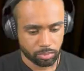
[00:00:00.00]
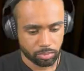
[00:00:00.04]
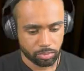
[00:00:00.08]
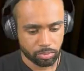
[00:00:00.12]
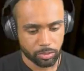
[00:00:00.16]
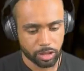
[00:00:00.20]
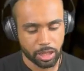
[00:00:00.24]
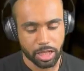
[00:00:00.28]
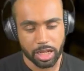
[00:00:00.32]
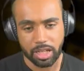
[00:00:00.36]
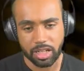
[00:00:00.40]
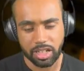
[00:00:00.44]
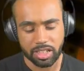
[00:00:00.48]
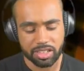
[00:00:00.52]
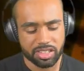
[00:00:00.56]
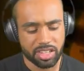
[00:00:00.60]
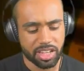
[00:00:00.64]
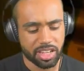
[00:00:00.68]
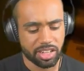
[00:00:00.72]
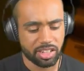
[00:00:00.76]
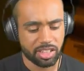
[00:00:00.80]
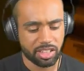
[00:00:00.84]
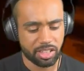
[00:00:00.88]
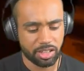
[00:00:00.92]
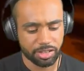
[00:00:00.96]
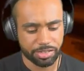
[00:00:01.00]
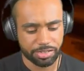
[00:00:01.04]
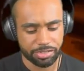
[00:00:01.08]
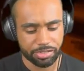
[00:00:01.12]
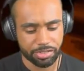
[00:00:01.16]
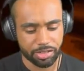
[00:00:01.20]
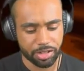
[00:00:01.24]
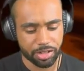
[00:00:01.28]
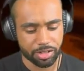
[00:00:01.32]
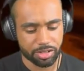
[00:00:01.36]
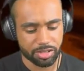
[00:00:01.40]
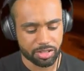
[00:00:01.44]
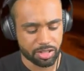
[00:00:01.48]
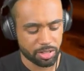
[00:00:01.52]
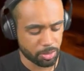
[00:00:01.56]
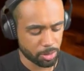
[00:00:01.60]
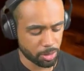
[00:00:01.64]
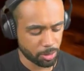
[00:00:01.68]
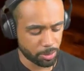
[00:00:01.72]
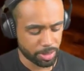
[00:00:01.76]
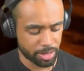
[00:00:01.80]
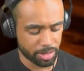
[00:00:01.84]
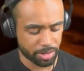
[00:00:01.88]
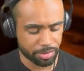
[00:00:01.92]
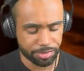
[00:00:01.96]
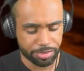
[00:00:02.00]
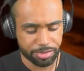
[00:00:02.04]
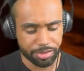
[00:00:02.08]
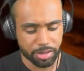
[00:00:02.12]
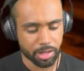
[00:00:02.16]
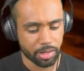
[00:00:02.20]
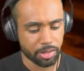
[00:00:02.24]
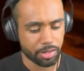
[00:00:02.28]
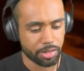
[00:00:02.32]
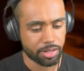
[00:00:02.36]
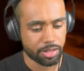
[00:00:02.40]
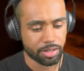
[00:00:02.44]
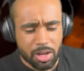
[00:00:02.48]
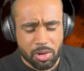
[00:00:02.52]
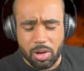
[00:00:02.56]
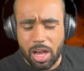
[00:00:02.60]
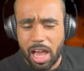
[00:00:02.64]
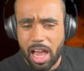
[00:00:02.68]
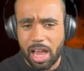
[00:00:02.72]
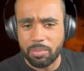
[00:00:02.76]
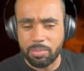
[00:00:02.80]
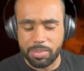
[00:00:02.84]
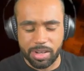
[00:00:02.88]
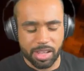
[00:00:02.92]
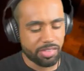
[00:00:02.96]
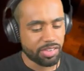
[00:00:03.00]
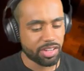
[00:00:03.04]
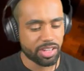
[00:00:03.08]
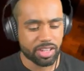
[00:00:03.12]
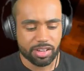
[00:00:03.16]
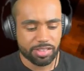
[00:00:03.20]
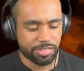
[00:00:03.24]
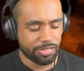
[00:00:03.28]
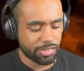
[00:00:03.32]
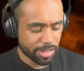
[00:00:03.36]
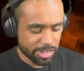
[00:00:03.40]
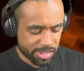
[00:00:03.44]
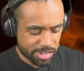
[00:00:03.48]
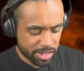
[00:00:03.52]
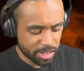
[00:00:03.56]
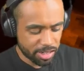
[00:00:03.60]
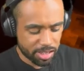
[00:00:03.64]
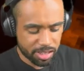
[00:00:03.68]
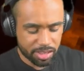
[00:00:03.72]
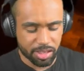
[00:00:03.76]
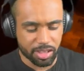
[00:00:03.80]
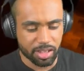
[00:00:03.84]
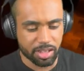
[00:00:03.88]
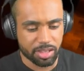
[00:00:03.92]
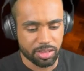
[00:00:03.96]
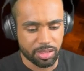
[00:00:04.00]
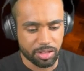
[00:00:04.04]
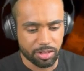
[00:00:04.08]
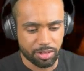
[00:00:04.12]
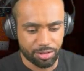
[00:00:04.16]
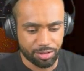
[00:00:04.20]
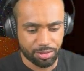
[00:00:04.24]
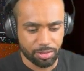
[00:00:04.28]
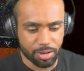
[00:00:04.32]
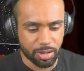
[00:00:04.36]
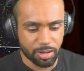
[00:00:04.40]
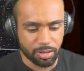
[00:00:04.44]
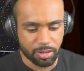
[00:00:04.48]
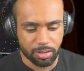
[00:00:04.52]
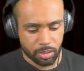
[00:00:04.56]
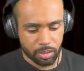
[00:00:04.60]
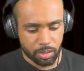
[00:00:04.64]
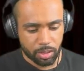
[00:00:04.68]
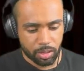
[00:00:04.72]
Okay, let's head here first, see what we can find. I'm never gonna find anything at this rate.